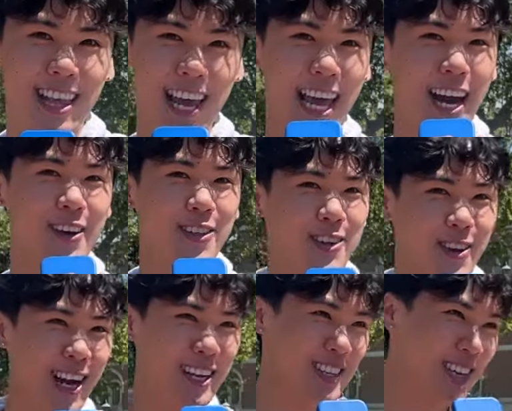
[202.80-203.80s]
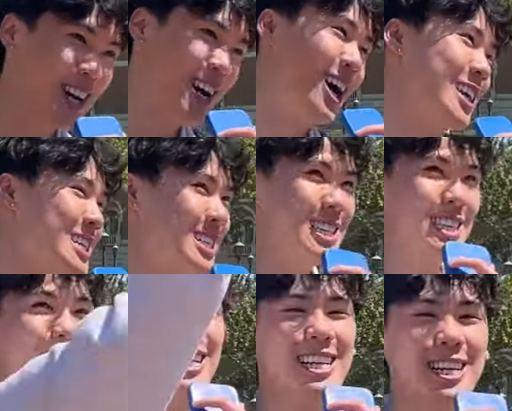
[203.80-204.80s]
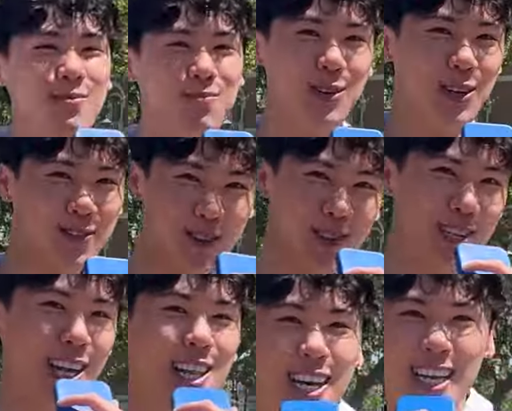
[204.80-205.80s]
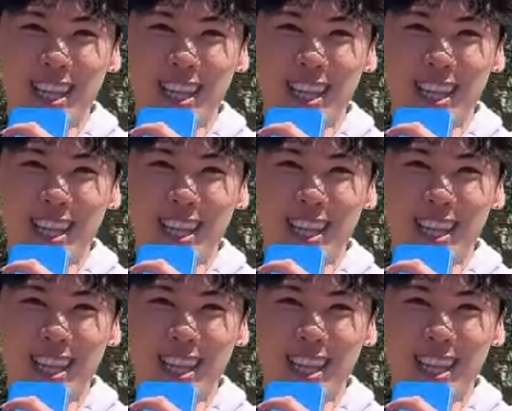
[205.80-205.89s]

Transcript: laying out in the grass on a sunny, beautiful day like